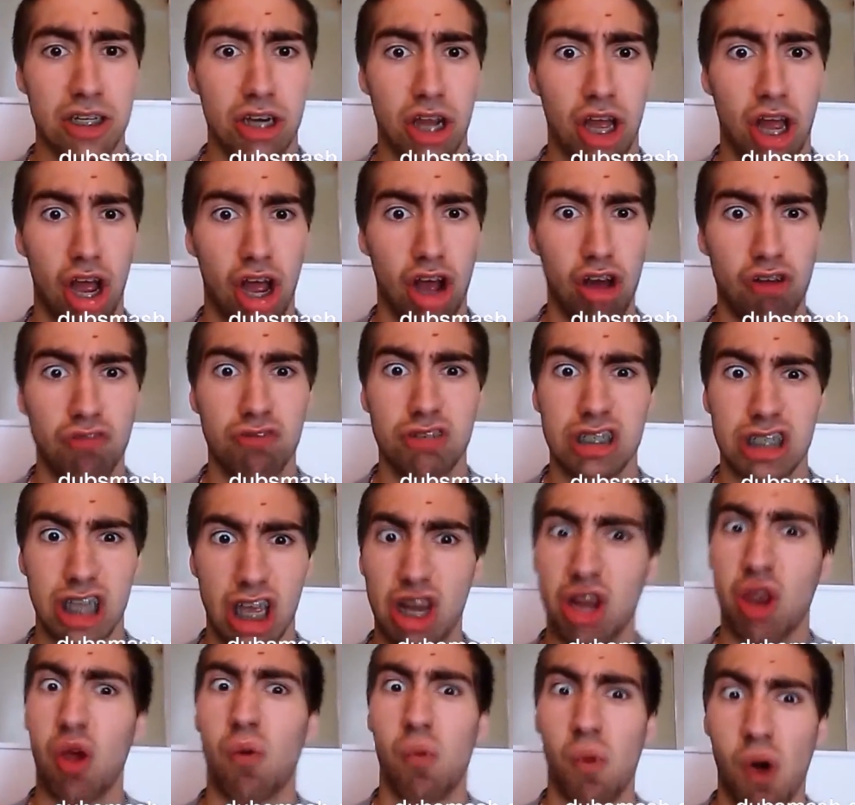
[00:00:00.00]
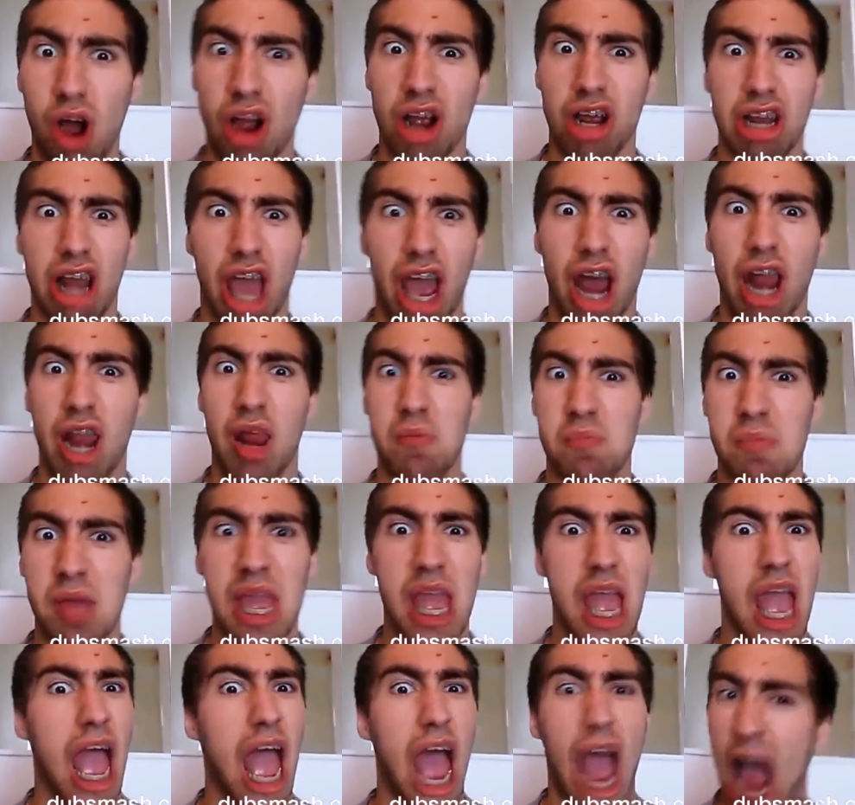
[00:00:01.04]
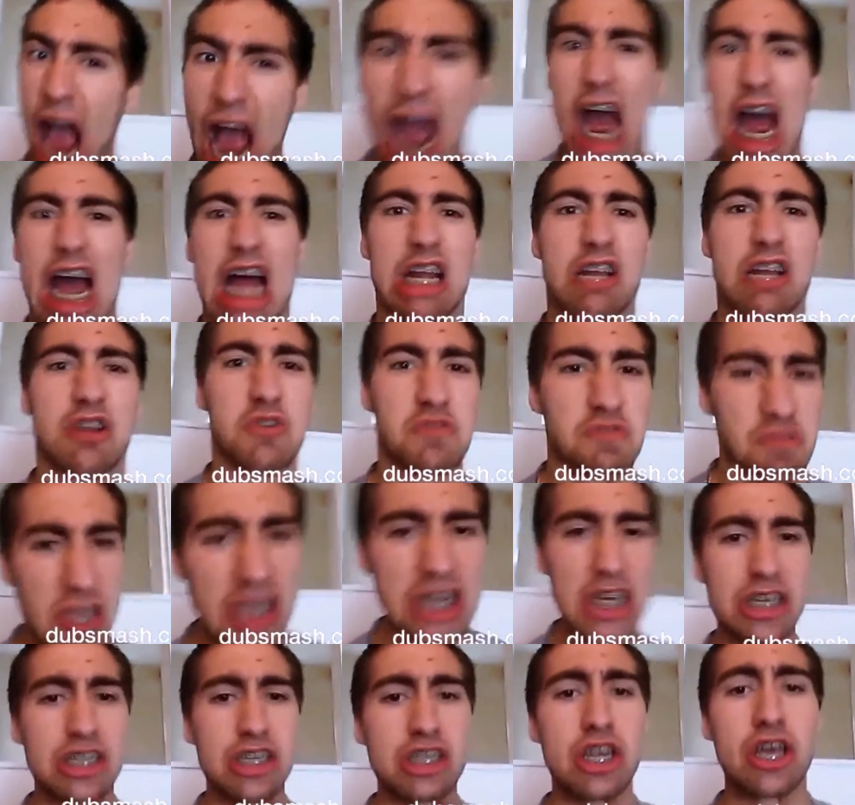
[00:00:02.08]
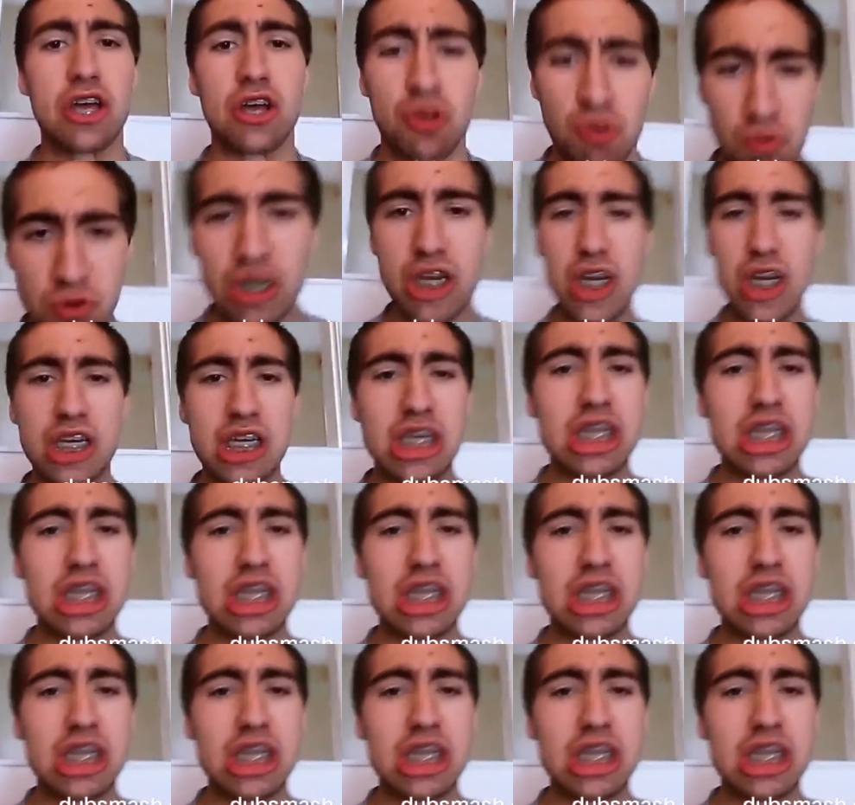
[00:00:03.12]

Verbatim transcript: And all of a sudden you're walking out on me? I don't think so.